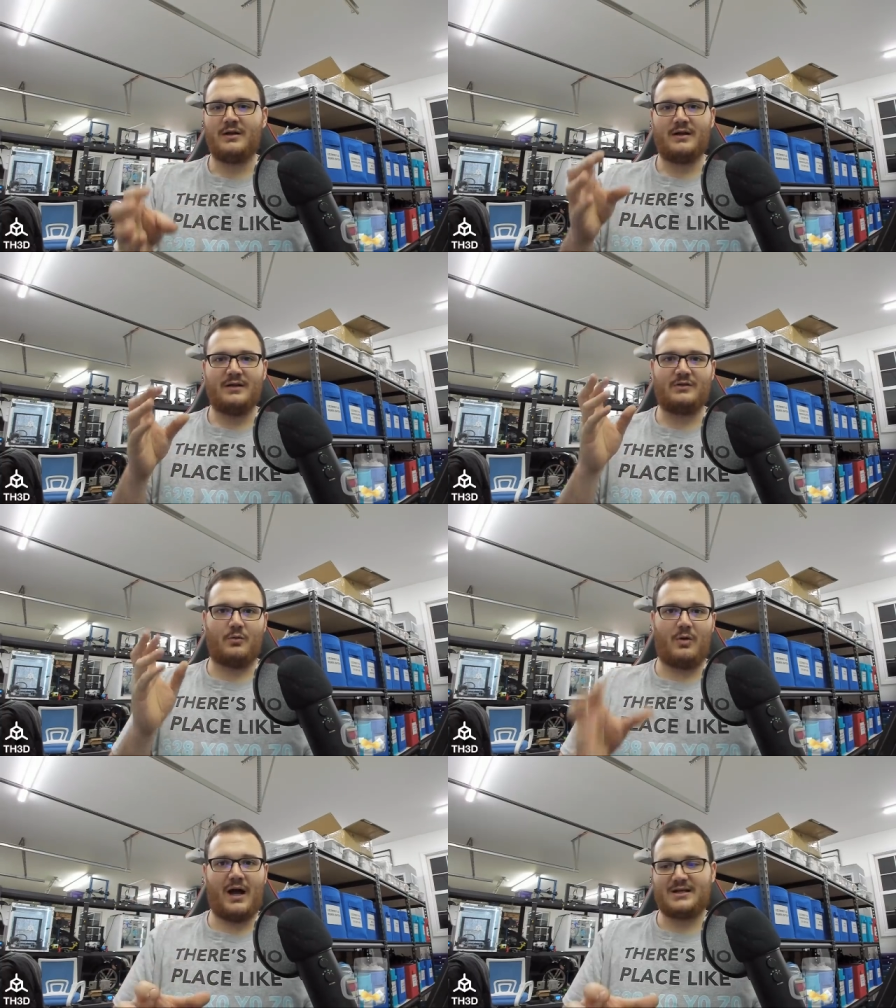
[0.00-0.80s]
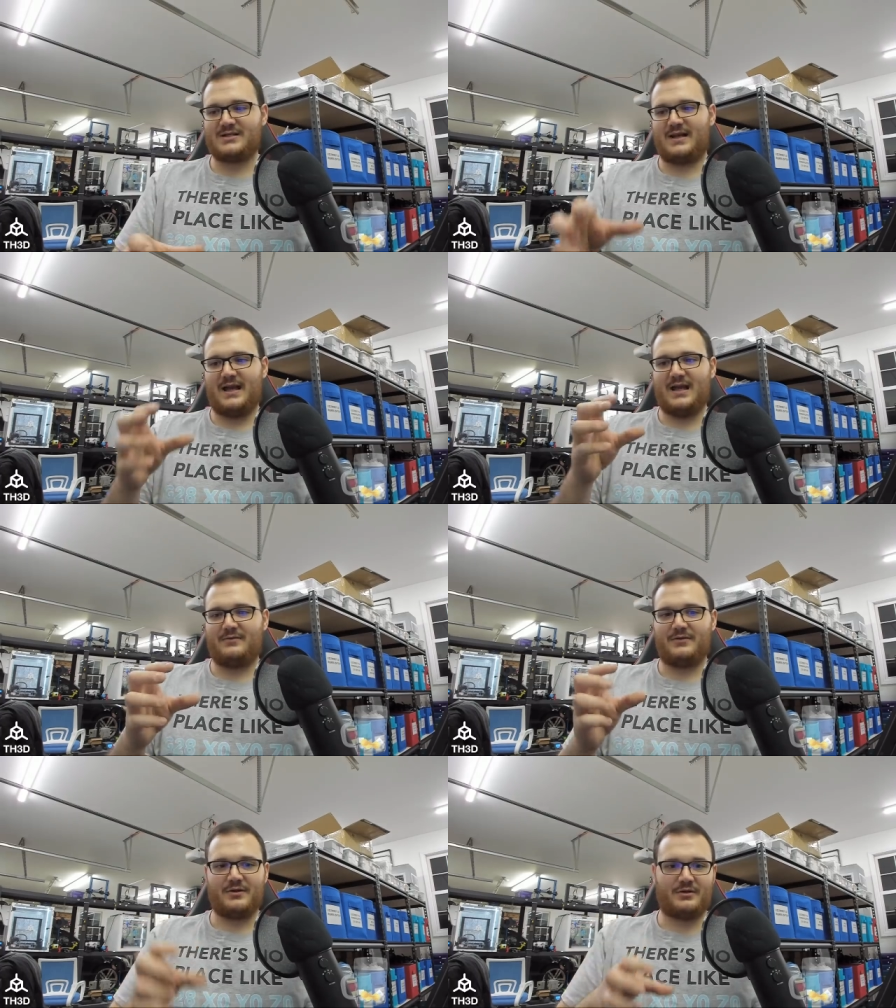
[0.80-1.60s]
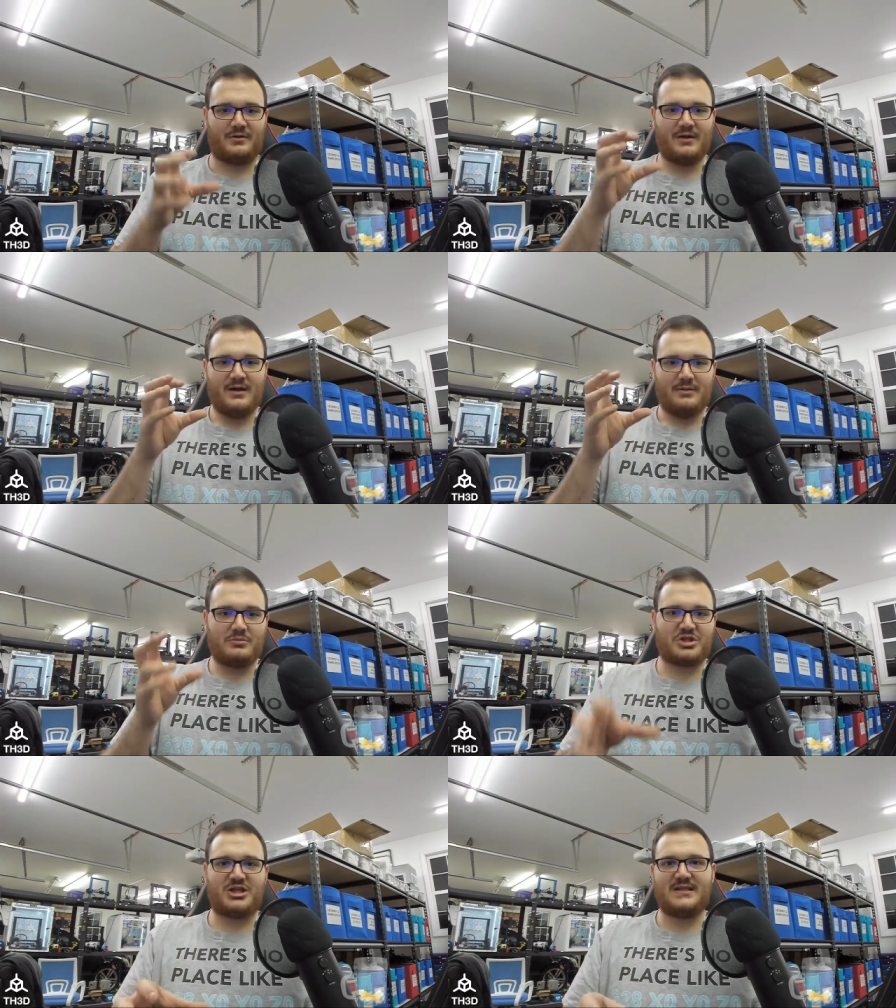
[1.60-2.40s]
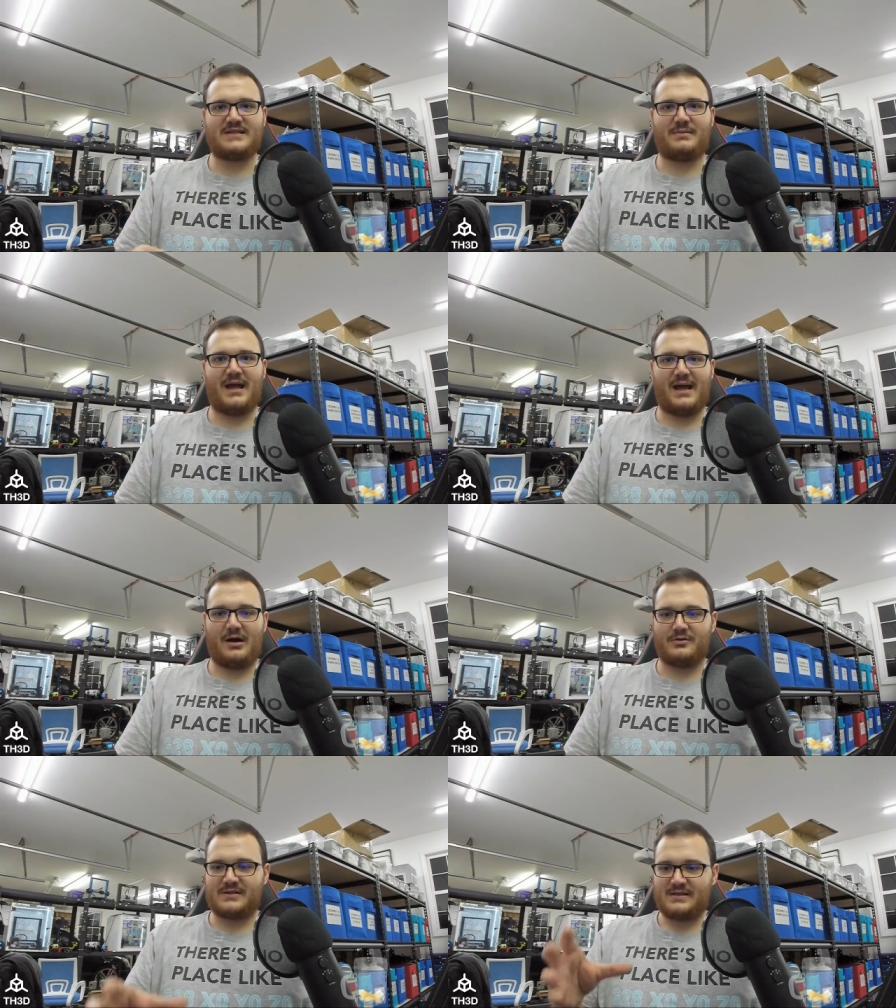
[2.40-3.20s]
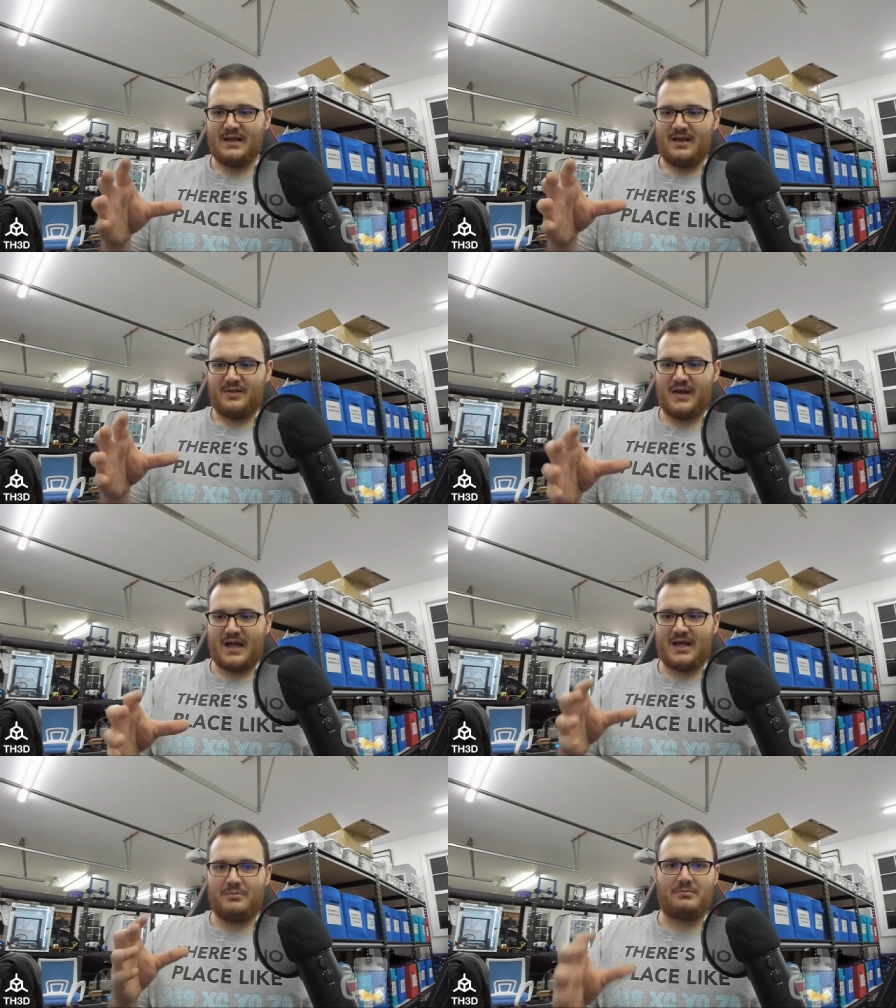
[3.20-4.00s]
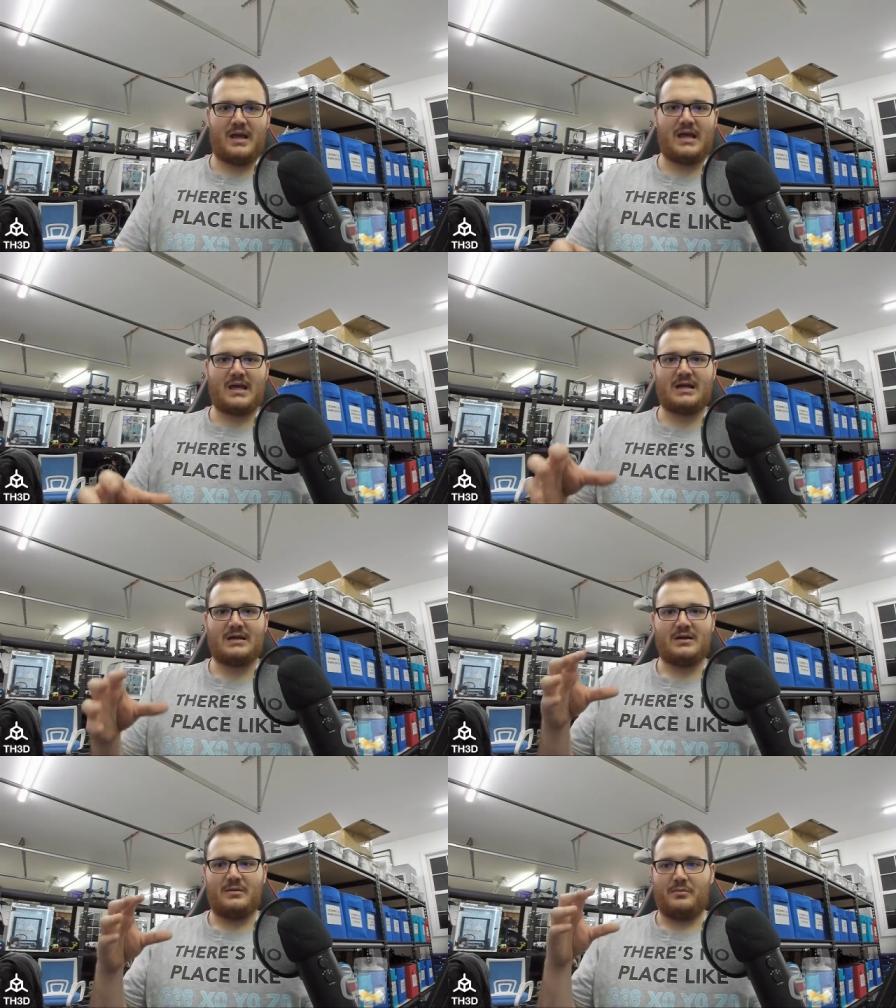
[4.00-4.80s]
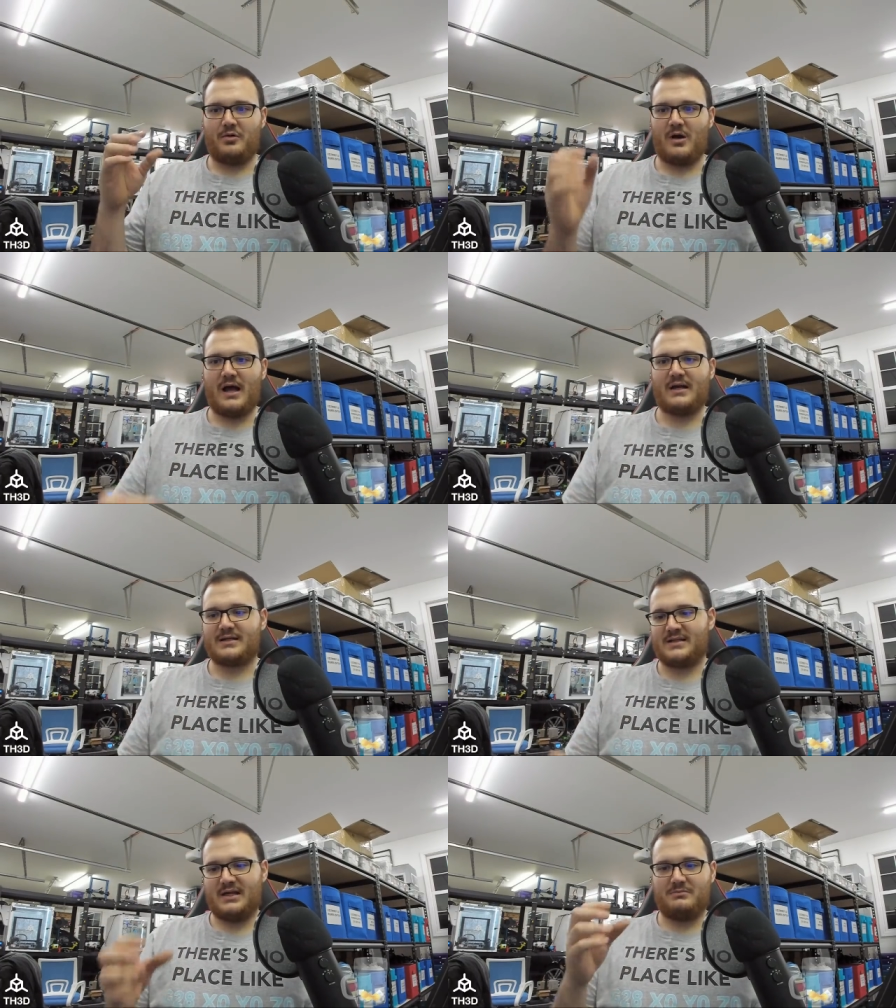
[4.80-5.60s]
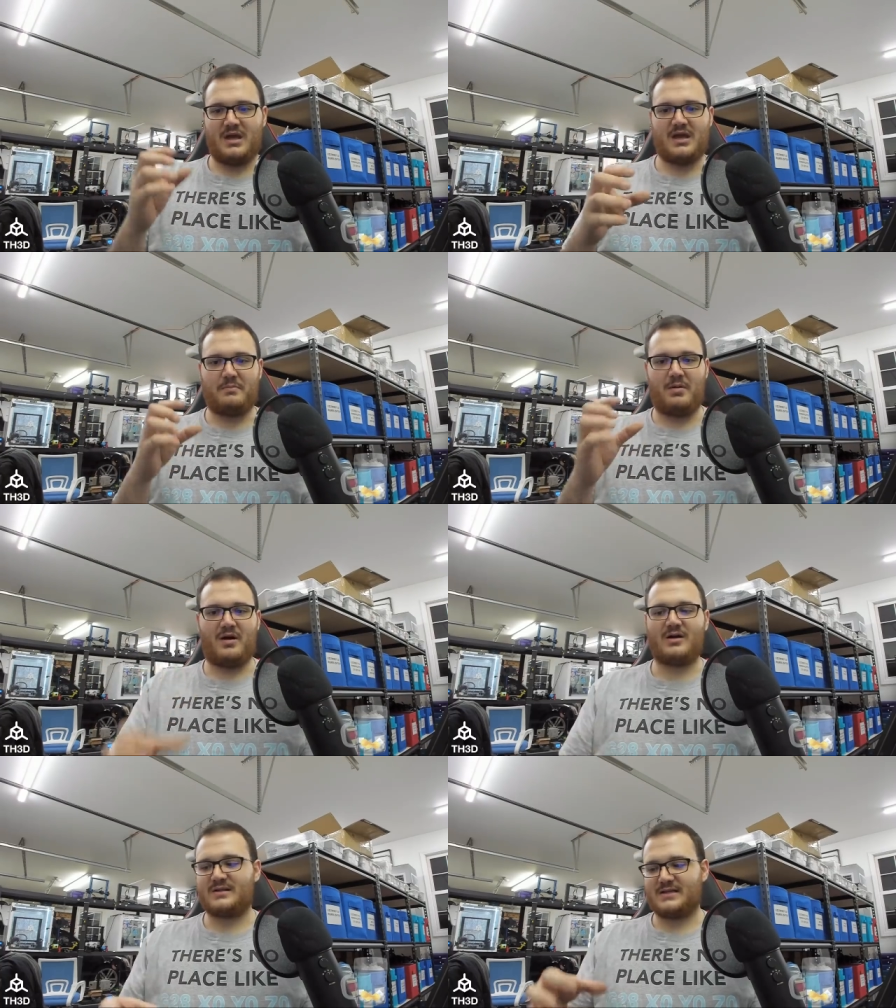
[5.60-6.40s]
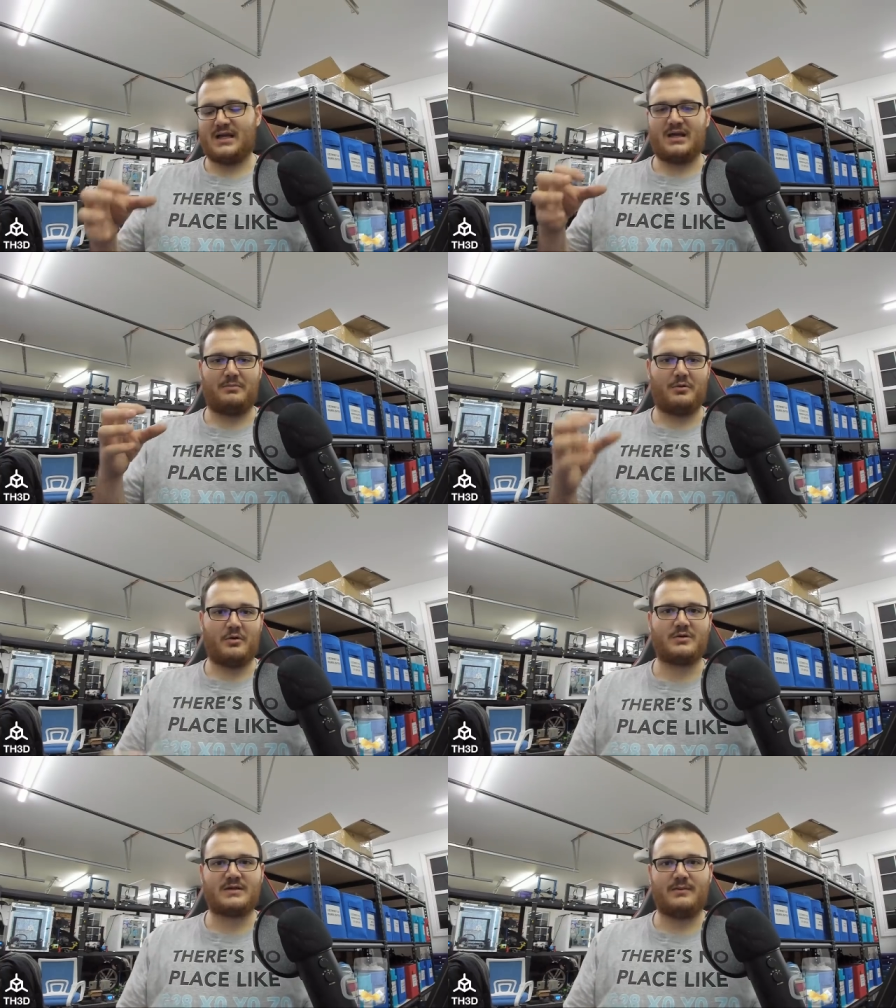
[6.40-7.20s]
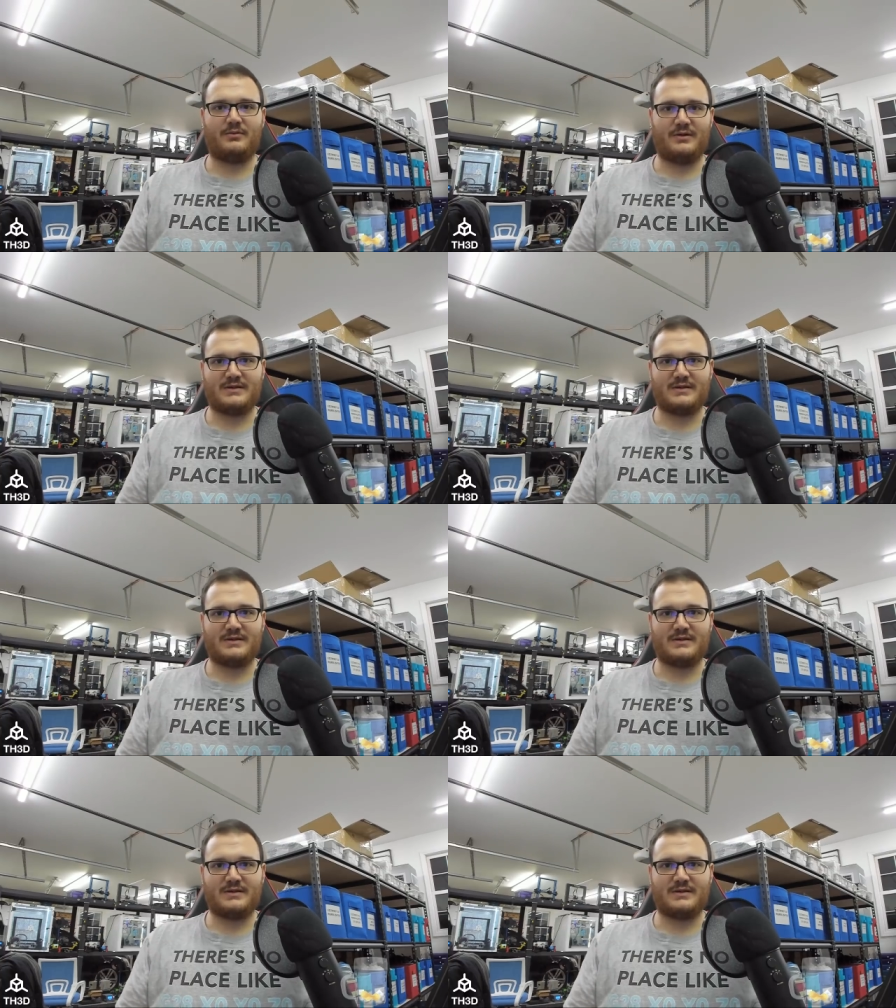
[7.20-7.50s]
to watch that I have little machines in my house that can make products and can make parts, and I can prototype with.